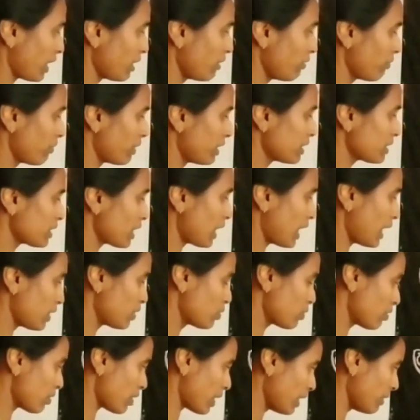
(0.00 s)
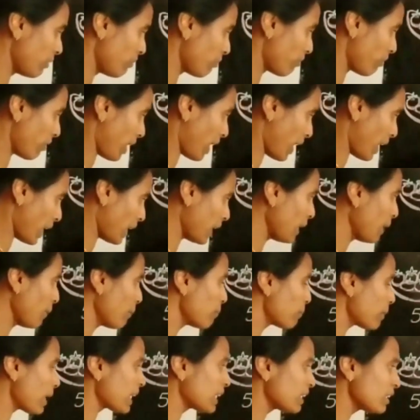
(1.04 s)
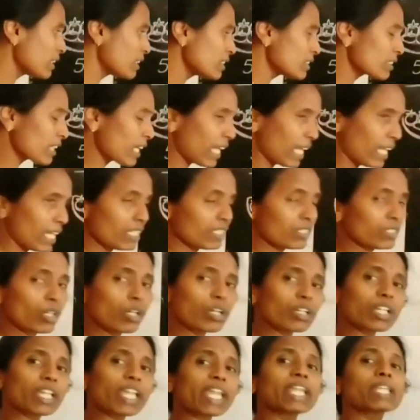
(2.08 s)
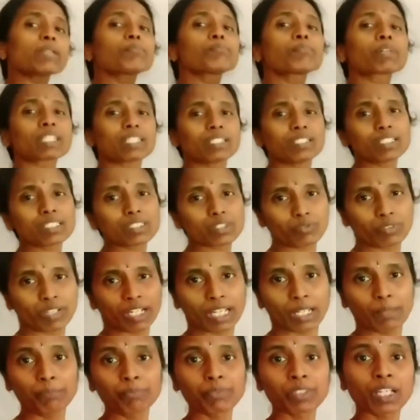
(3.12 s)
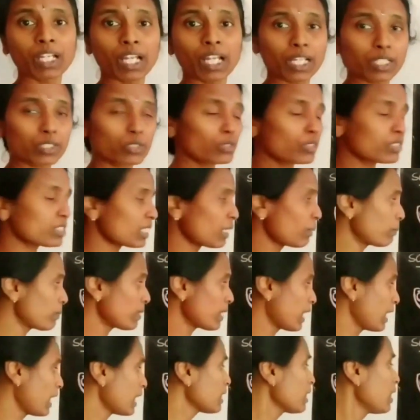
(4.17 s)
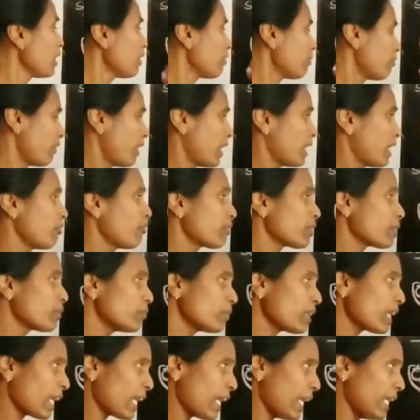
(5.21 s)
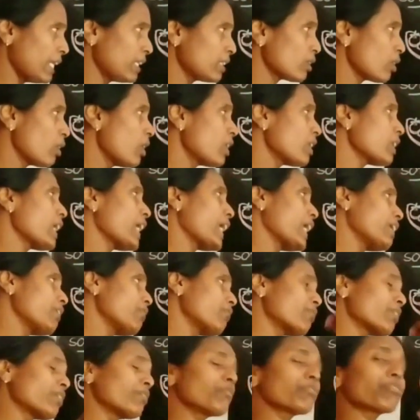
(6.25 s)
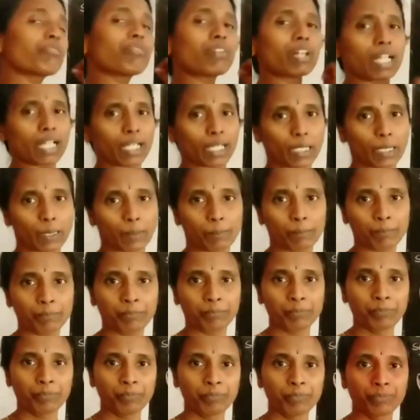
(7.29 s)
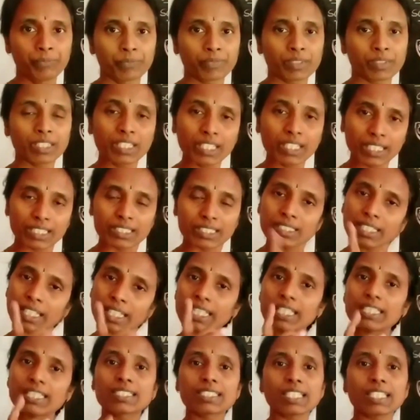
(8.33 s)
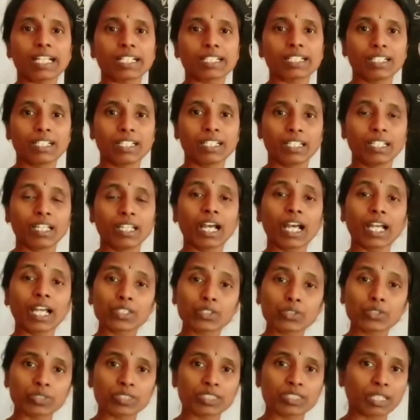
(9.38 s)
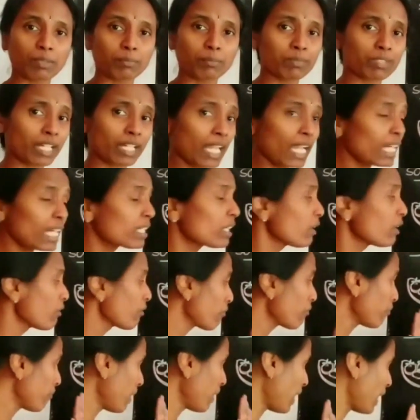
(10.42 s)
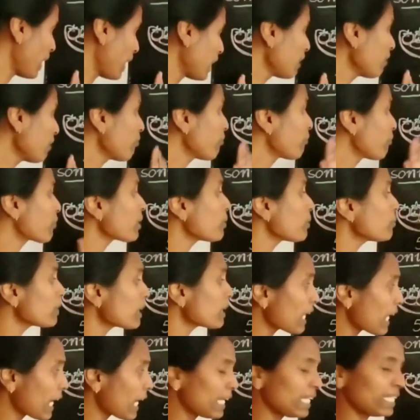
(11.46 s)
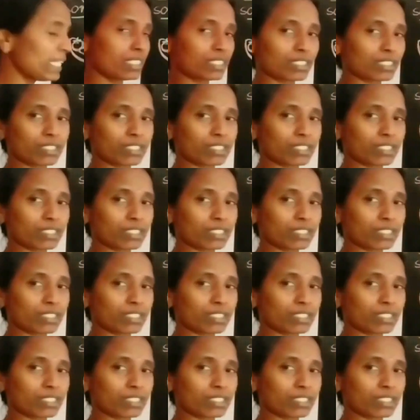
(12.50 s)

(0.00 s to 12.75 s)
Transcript: first, I should write 5 minus 8 or 8 minus 5. I should subtract 5 from 8 or 8 from 5. Yes, exactly. I should subtract 5 from 8.